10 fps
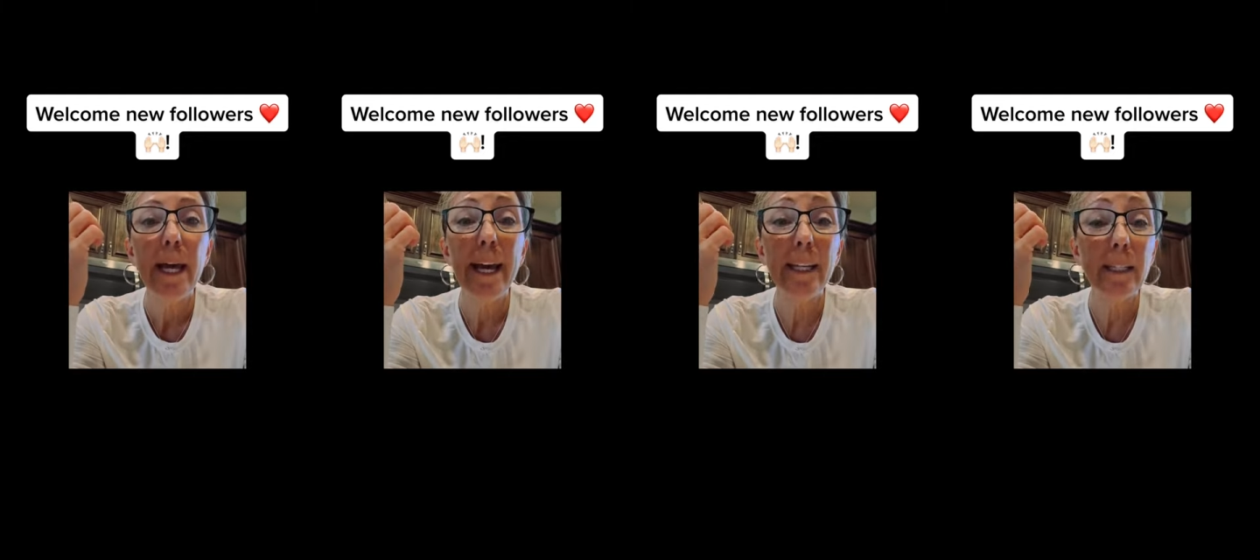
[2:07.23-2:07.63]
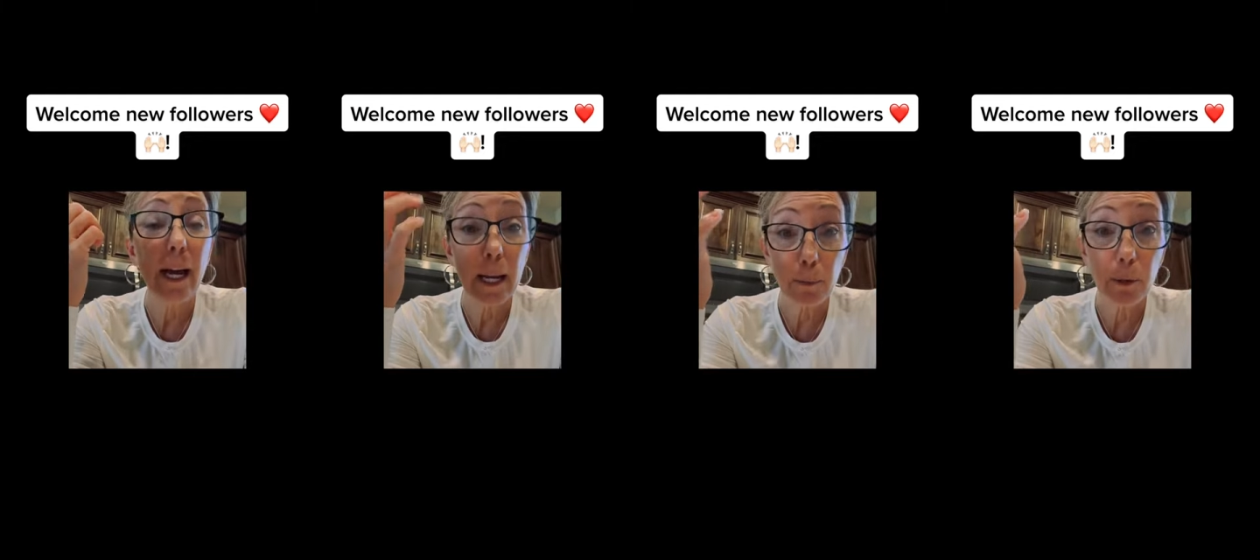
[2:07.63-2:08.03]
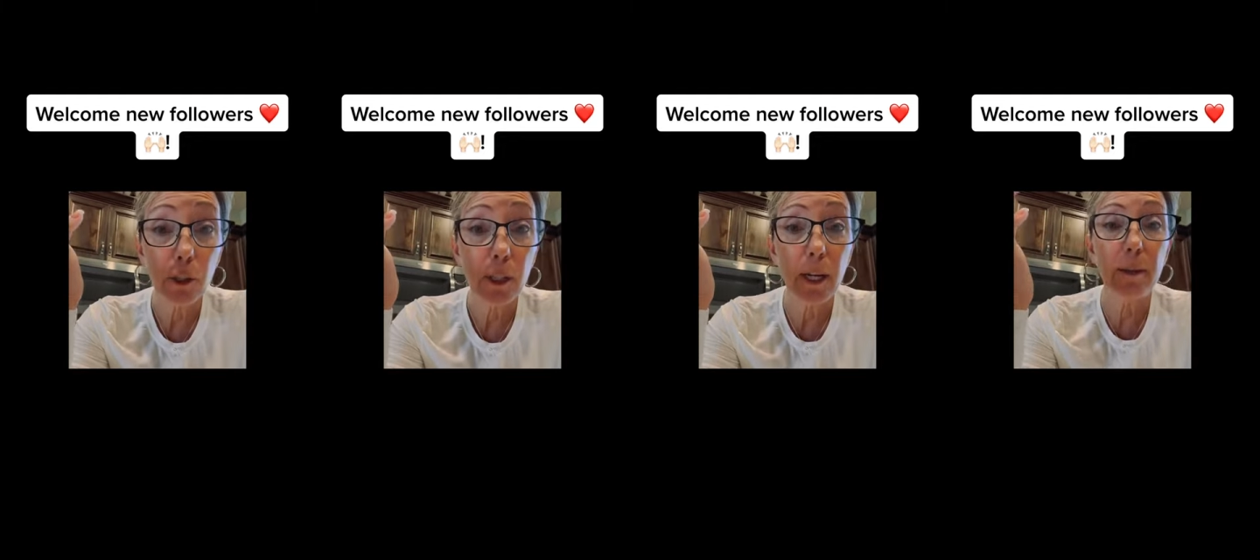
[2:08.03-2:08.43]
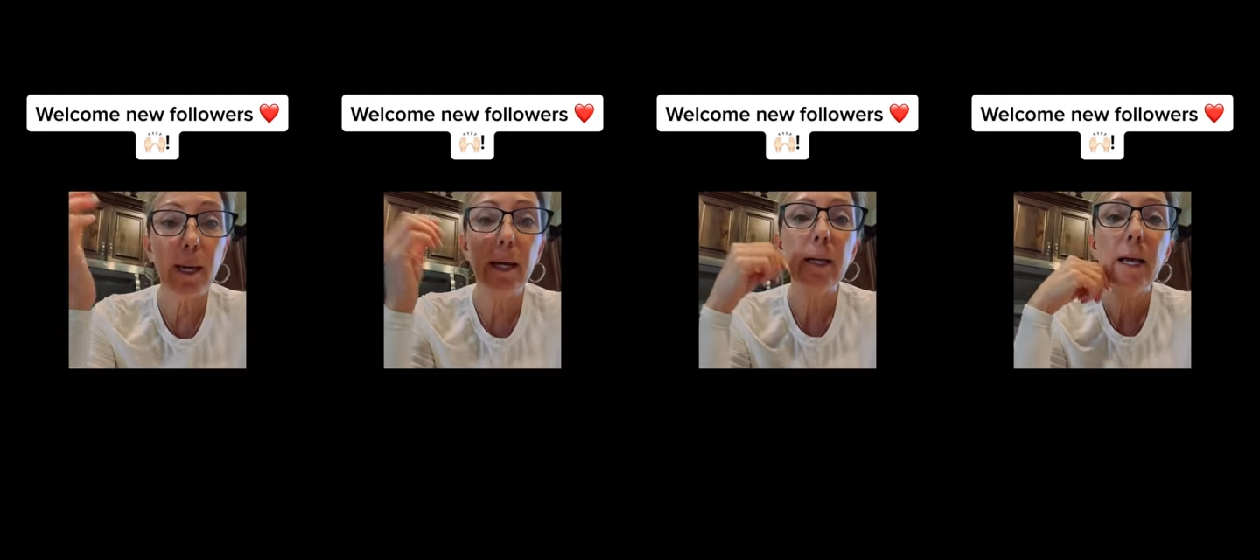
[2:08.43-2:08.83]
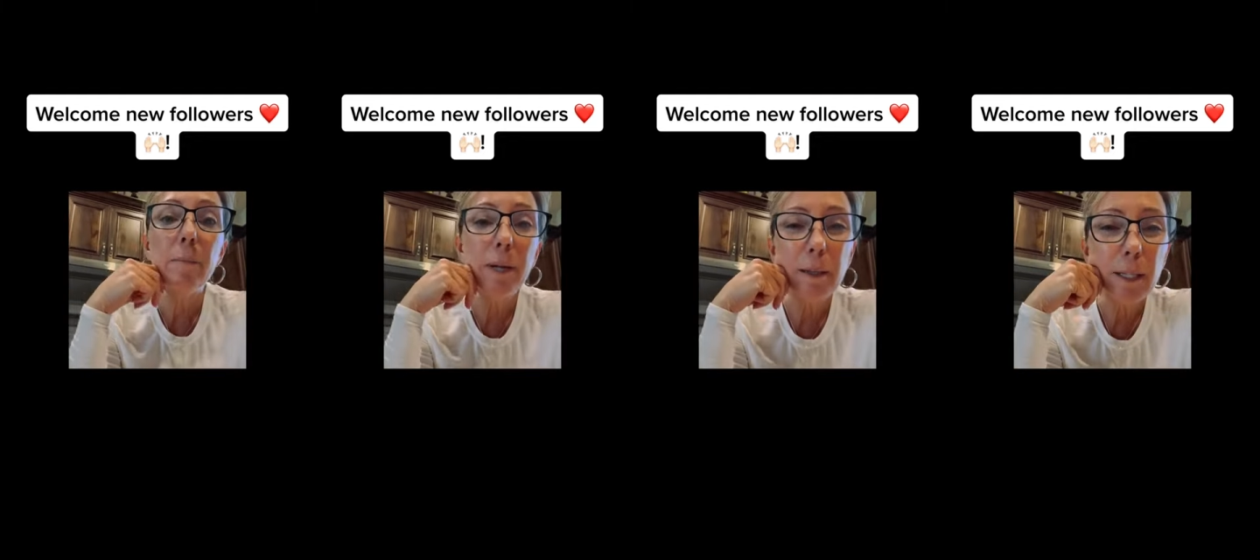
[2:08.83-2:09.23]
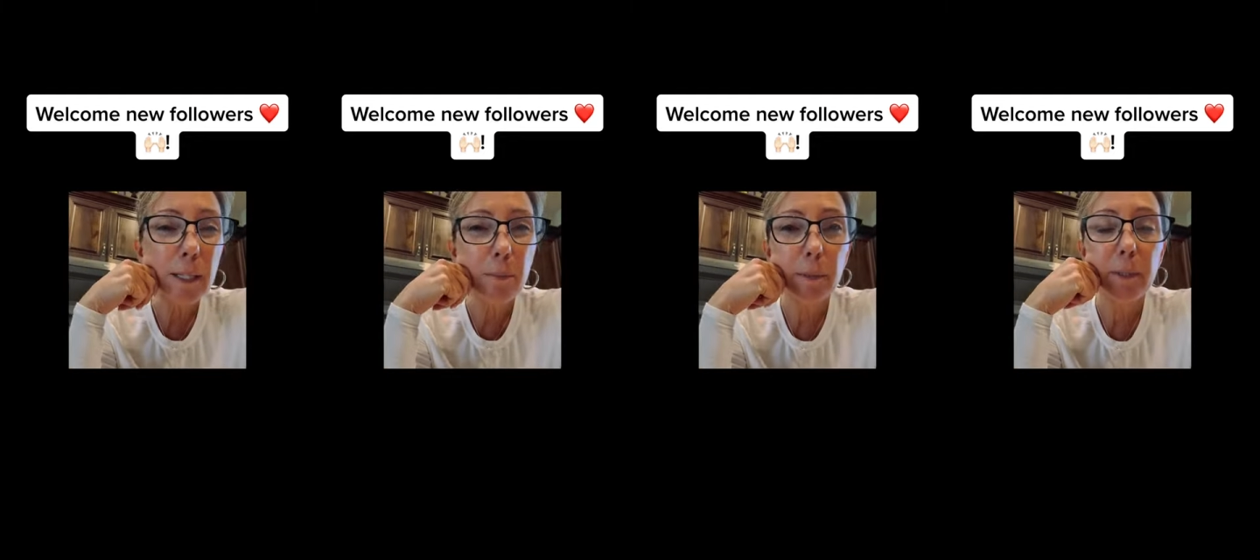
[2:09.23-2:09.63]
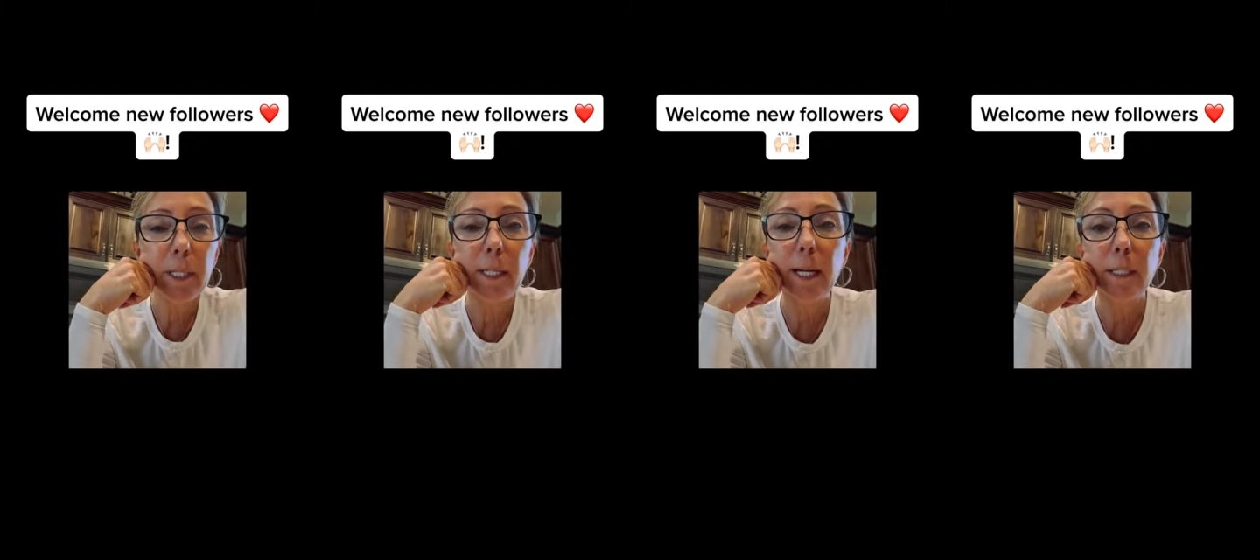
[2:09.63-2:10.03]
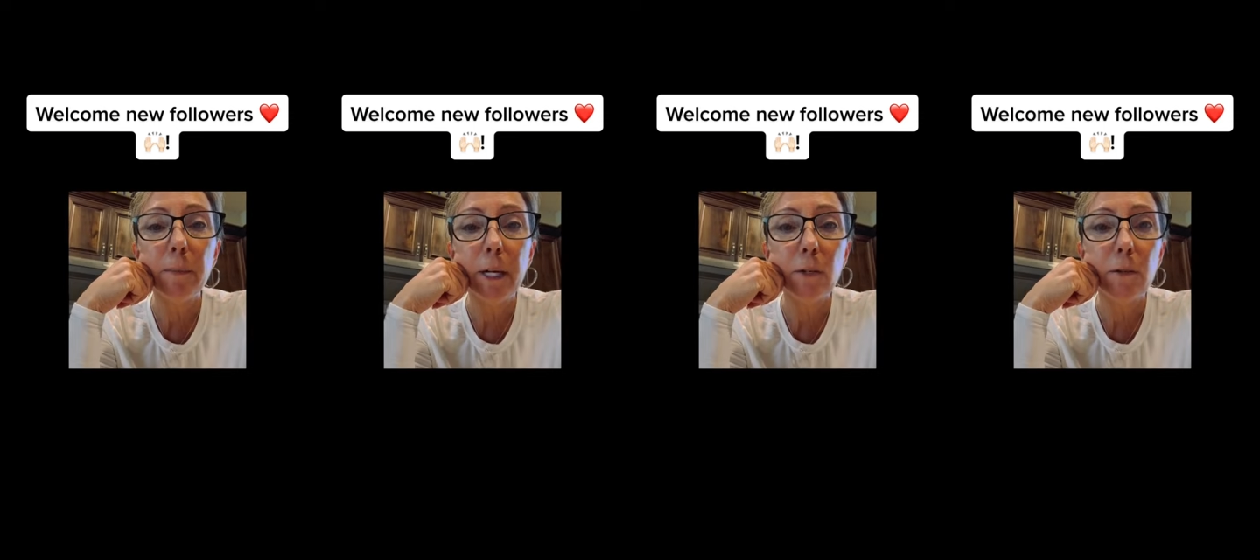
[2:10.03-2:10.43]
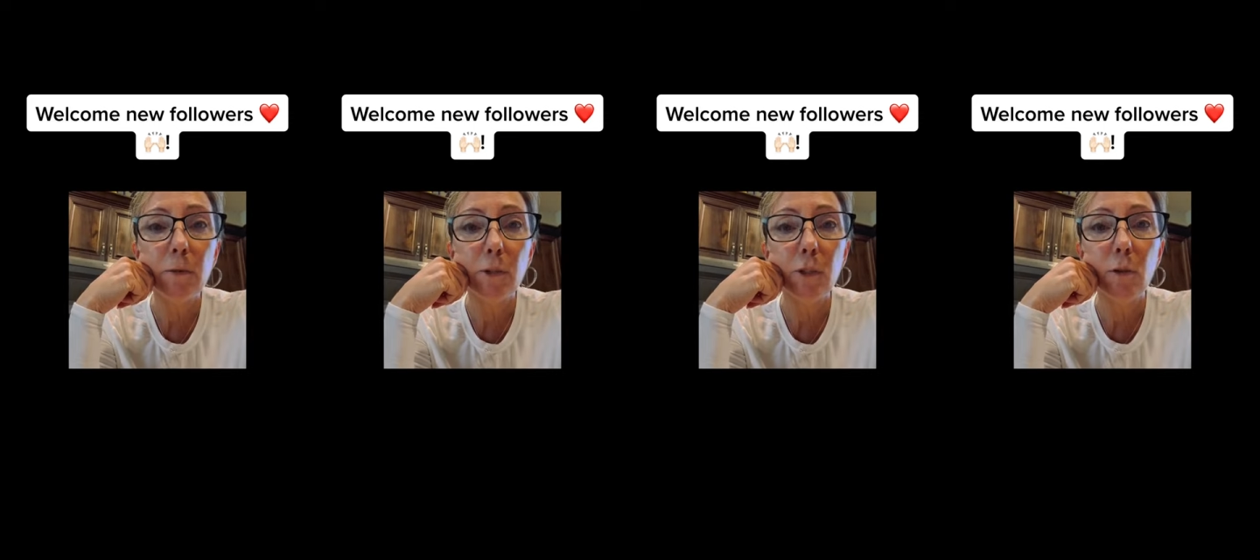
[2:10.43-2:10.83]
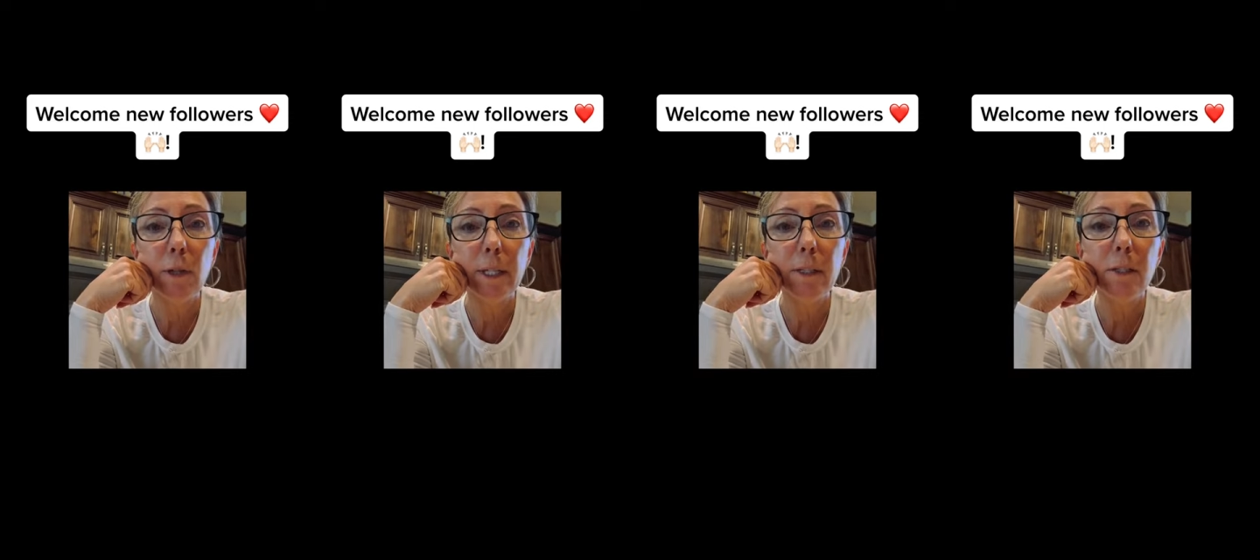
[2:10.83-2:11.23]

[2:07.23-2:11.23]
And I appreciate that. But I think that people connect better through stories.